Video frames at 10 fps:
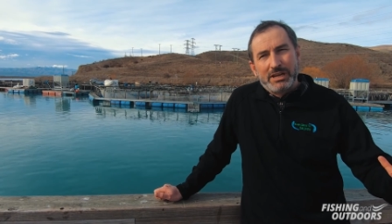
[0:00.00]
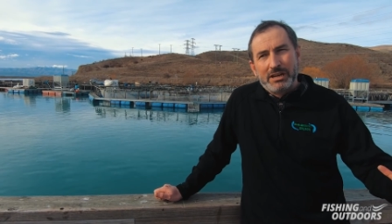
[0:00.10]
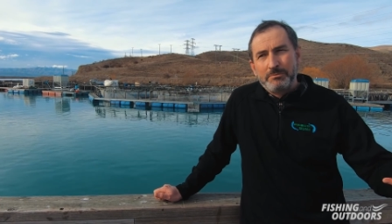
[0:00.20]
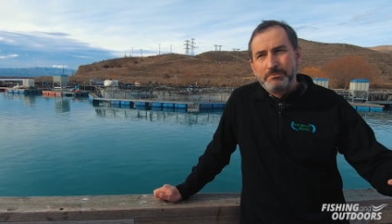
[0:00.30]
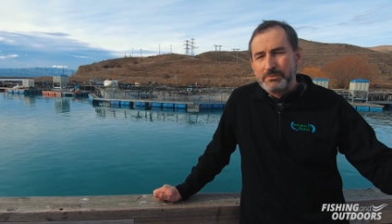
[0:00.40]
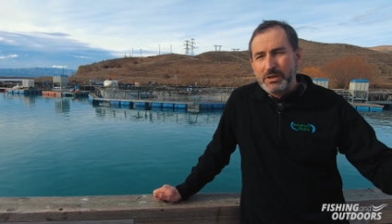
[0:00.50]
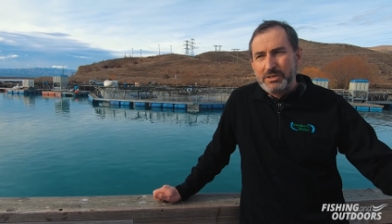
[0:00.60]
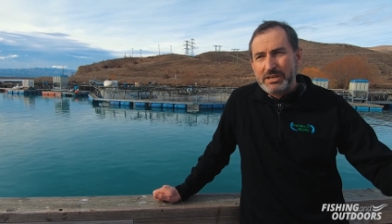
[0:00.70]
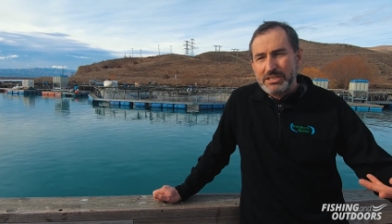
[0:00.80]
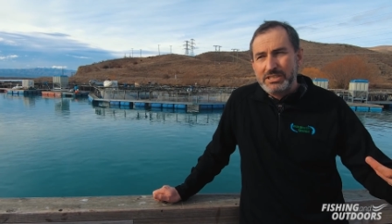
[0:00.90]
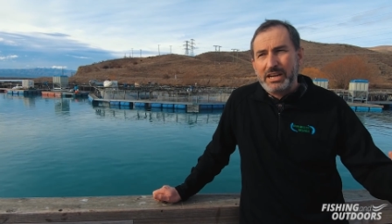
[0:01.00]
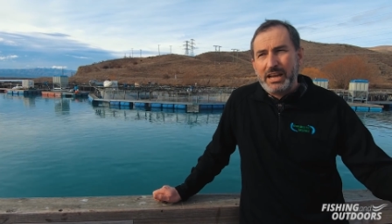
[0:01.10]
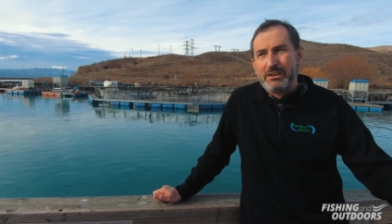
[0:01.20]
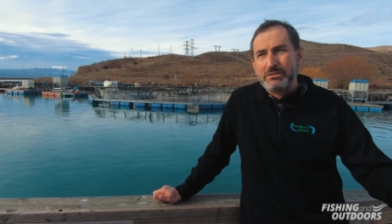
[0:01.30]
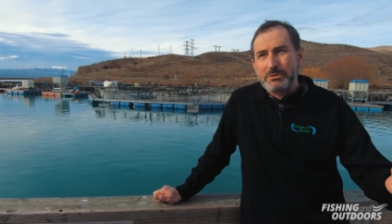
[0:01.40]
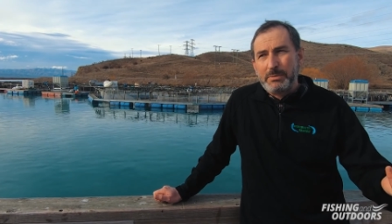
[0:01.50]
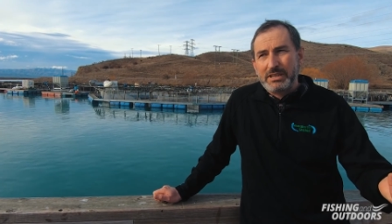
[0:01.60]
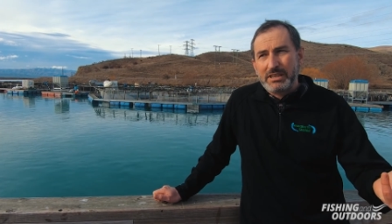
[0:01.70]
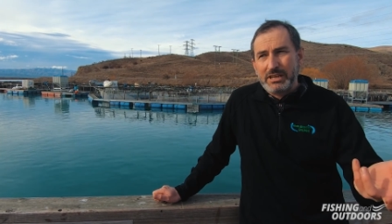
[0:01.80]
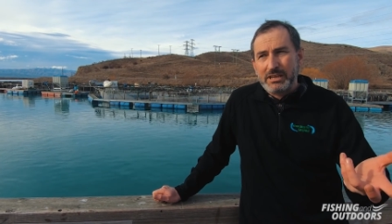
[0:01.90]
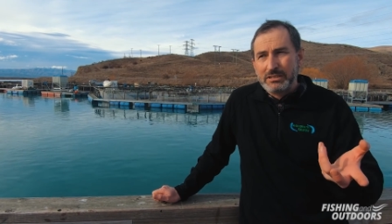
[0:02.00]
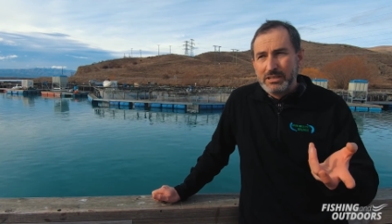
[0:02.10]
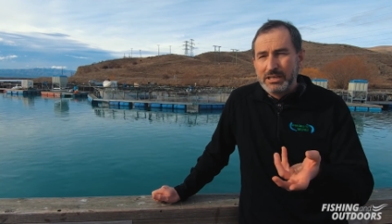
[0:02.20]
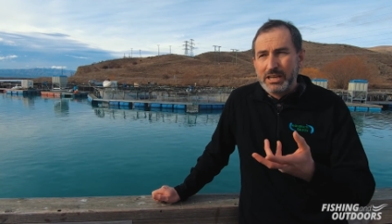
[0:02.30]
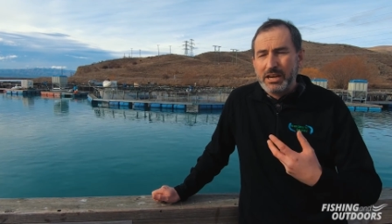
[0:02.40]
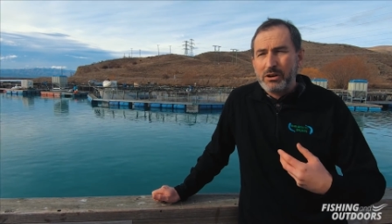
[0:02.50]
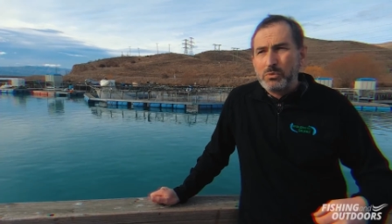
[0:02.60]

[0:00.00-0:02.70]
it was actually dug out to make the canal